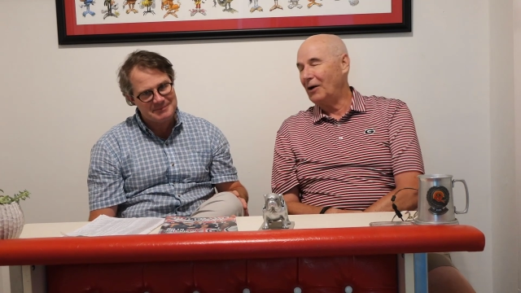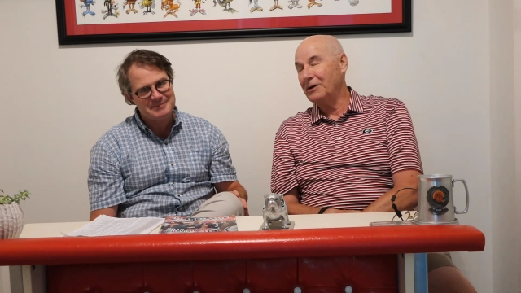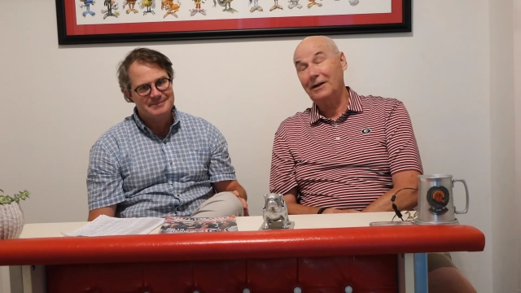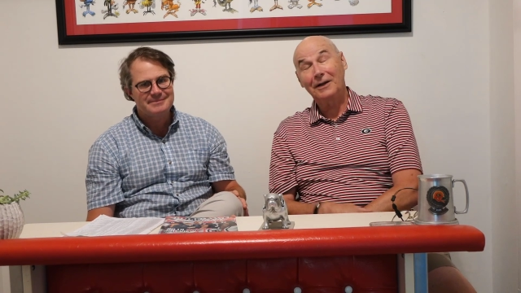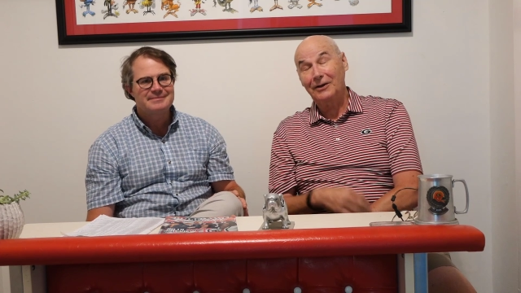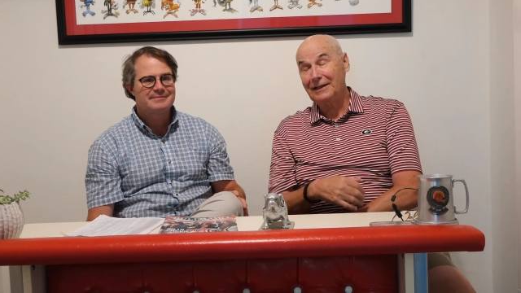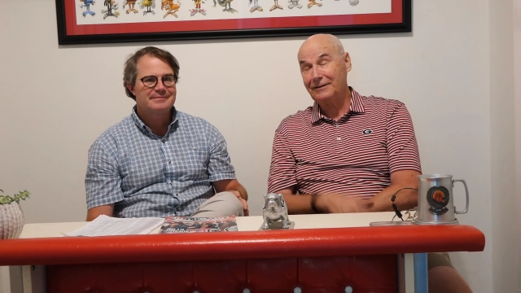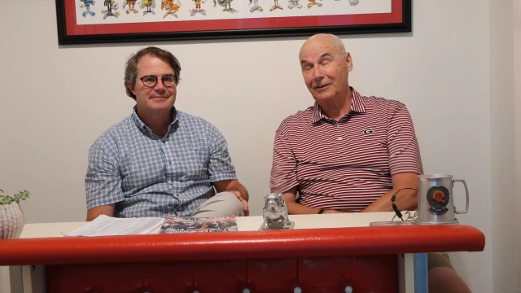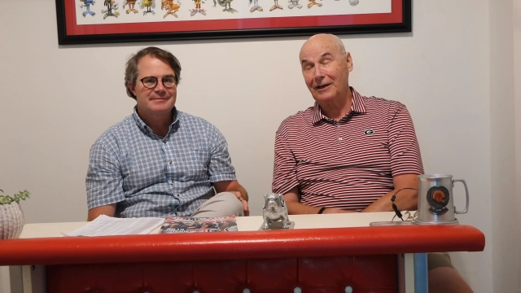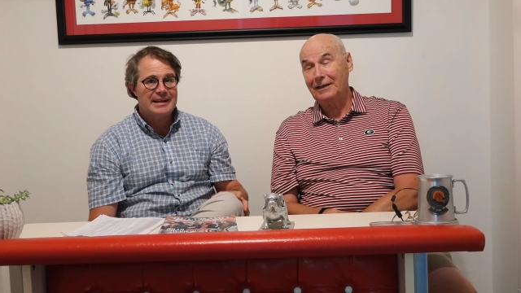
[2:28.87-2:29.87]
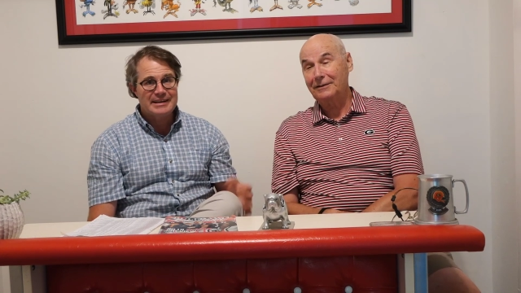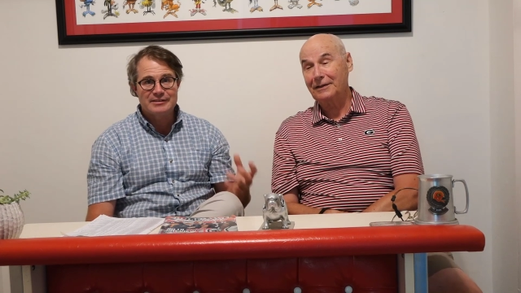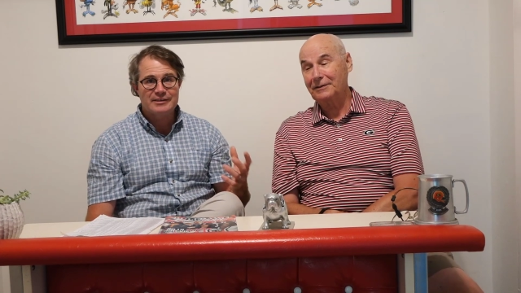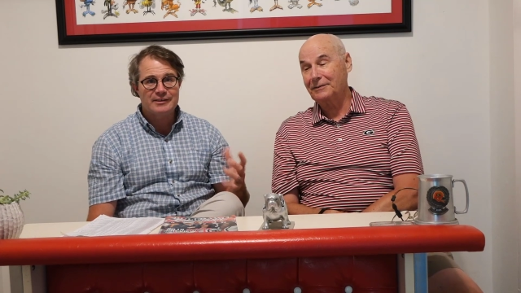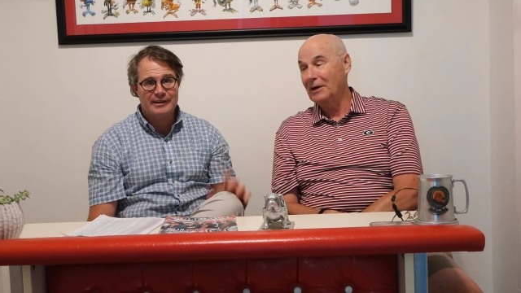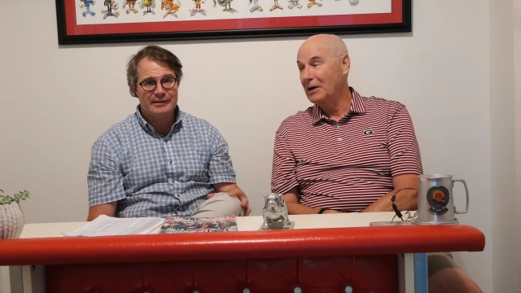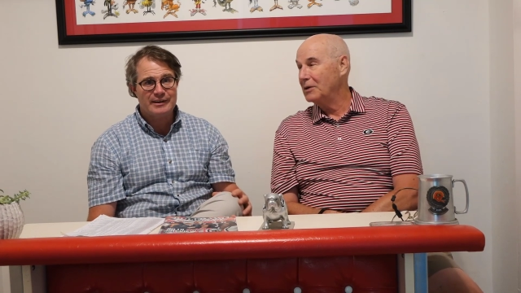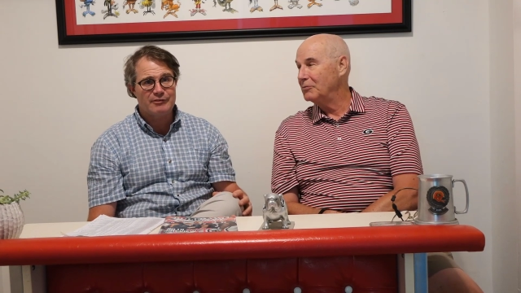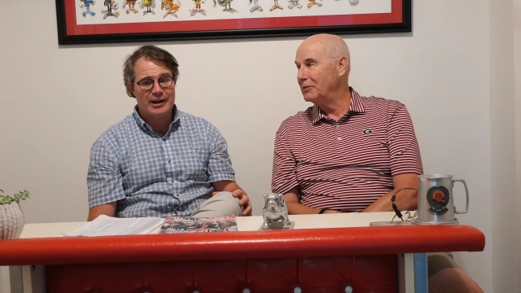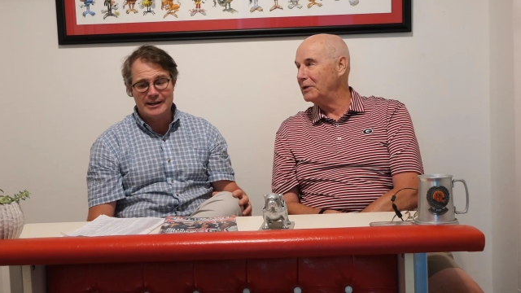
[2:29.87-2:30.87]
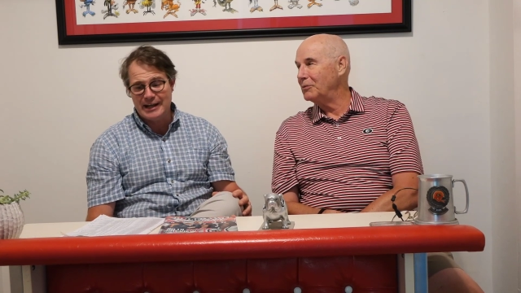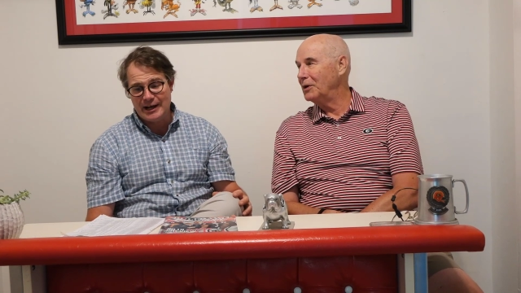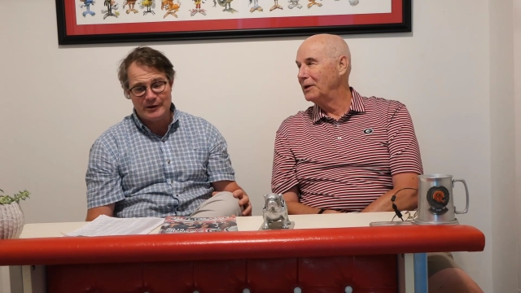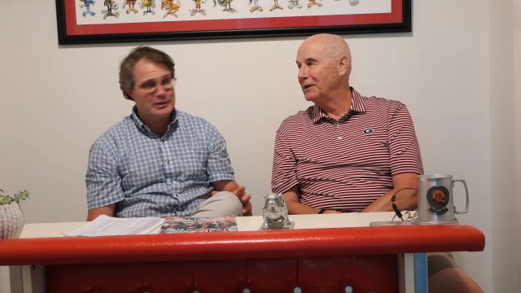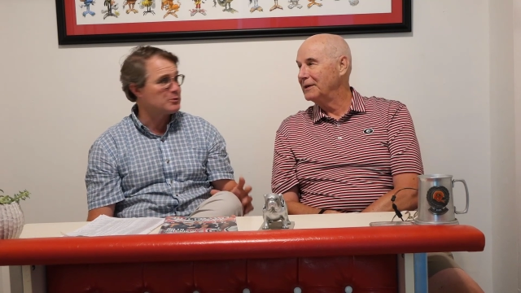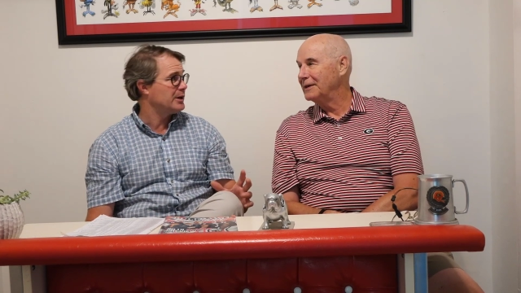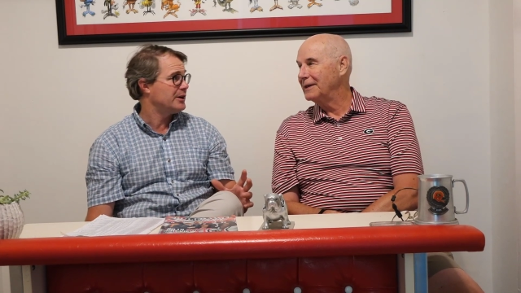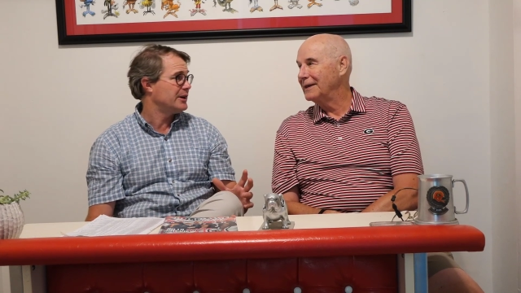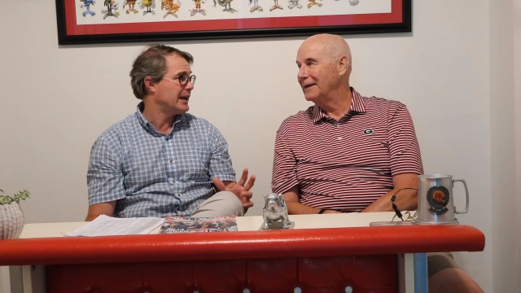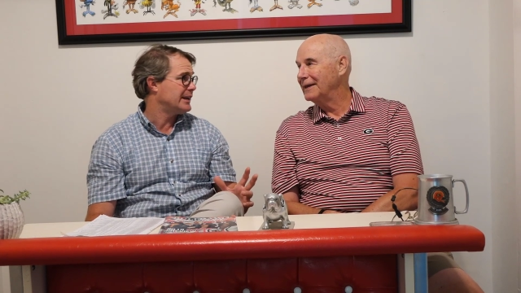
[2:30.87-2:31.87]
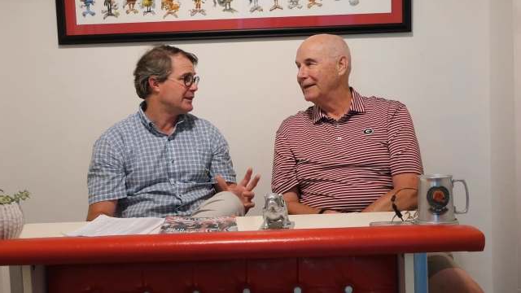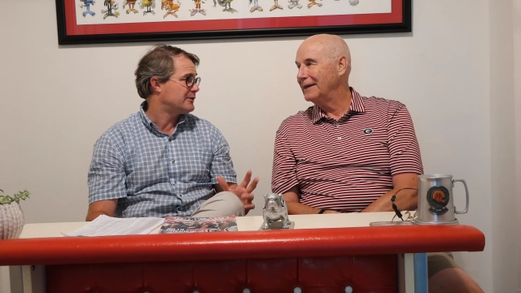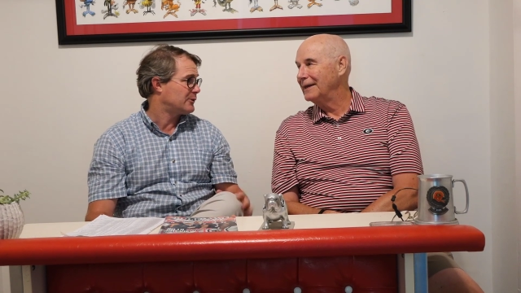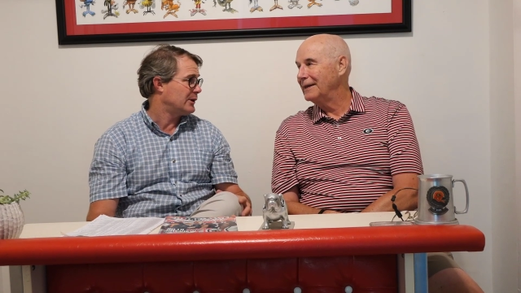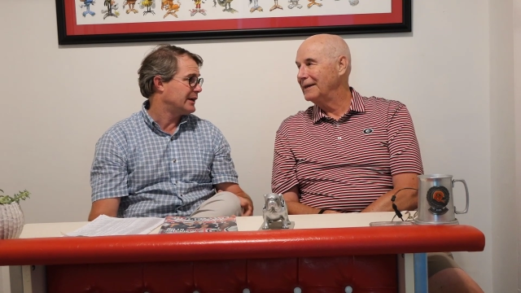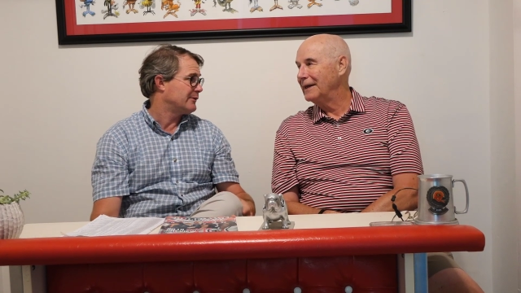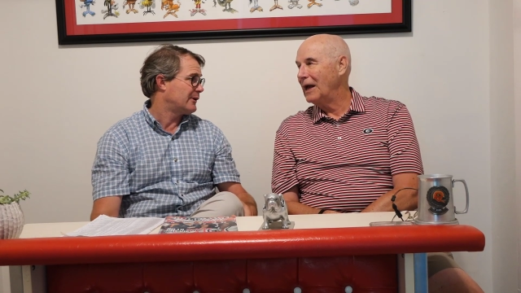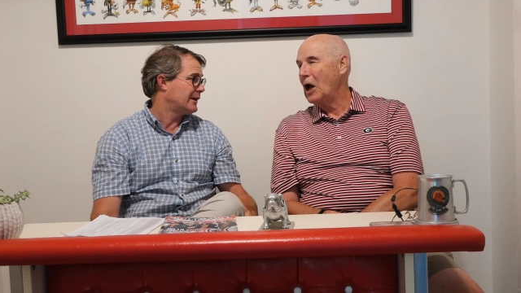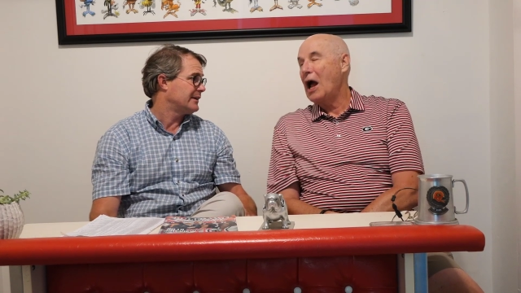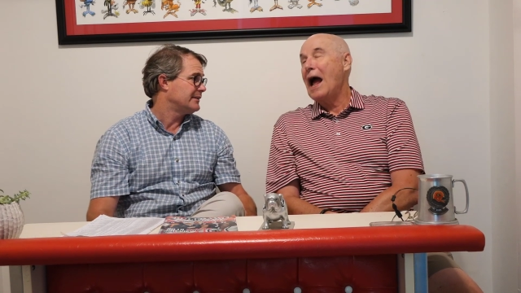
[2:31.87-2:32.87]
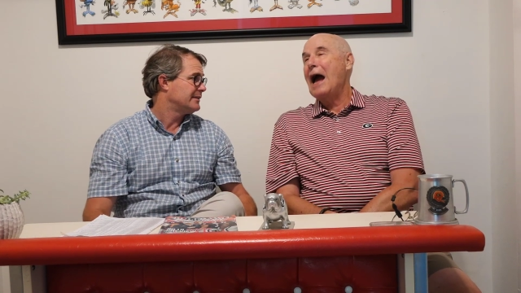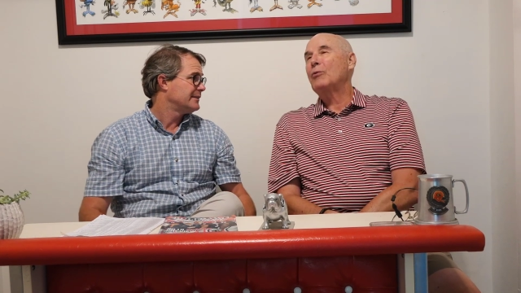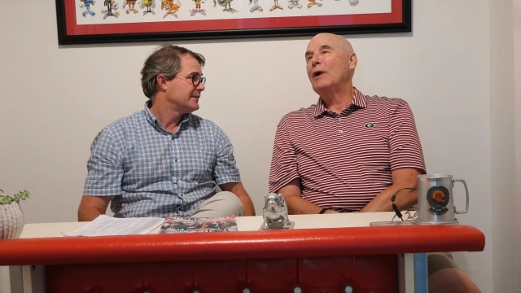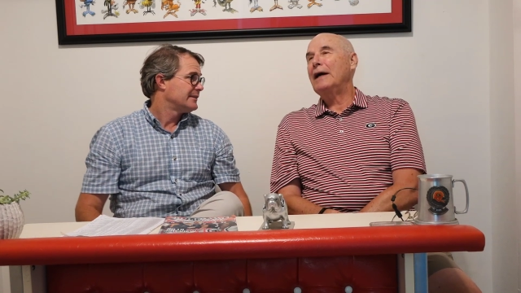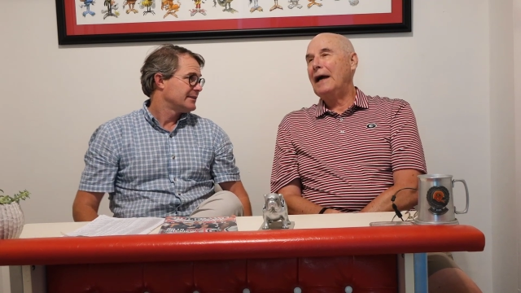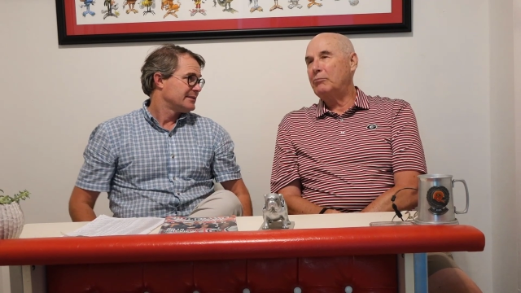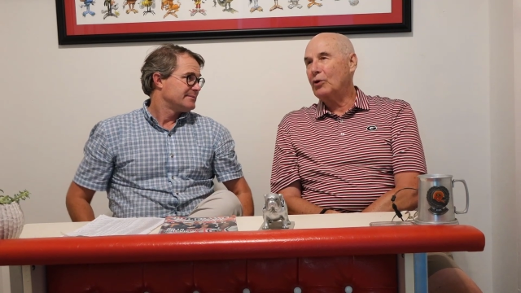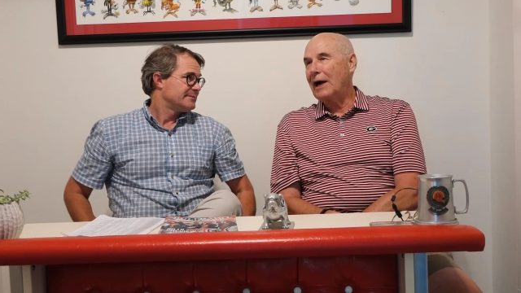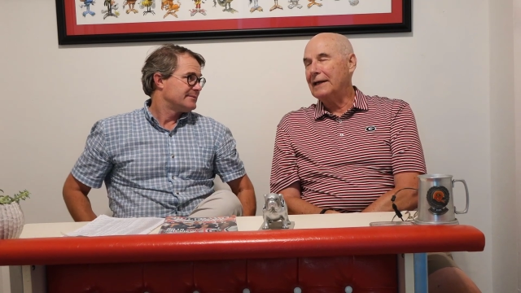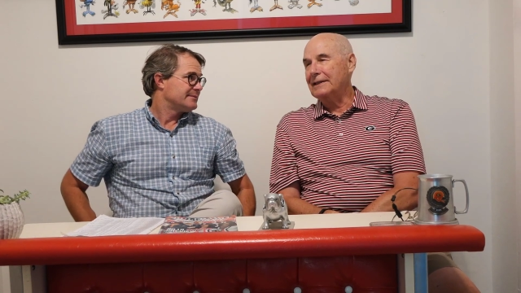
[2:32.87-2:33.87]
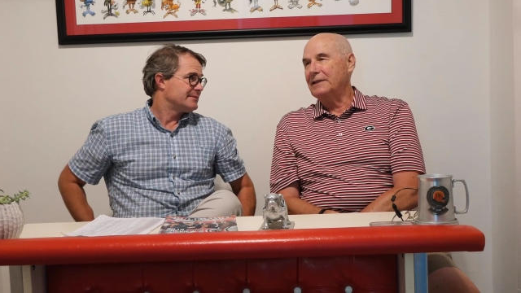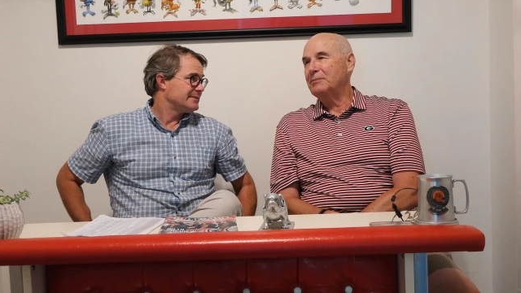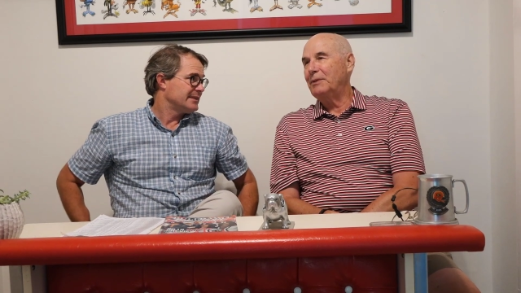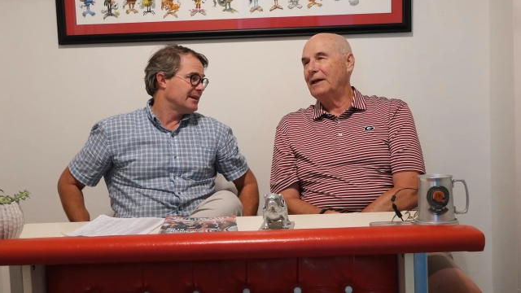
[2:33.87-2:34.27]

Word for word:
Speaker 1: Yeah. No, oh, no, no. That's all right. And he's uh, right
Speaker 2: now he's wearing eighty three, right? Well, at practice, but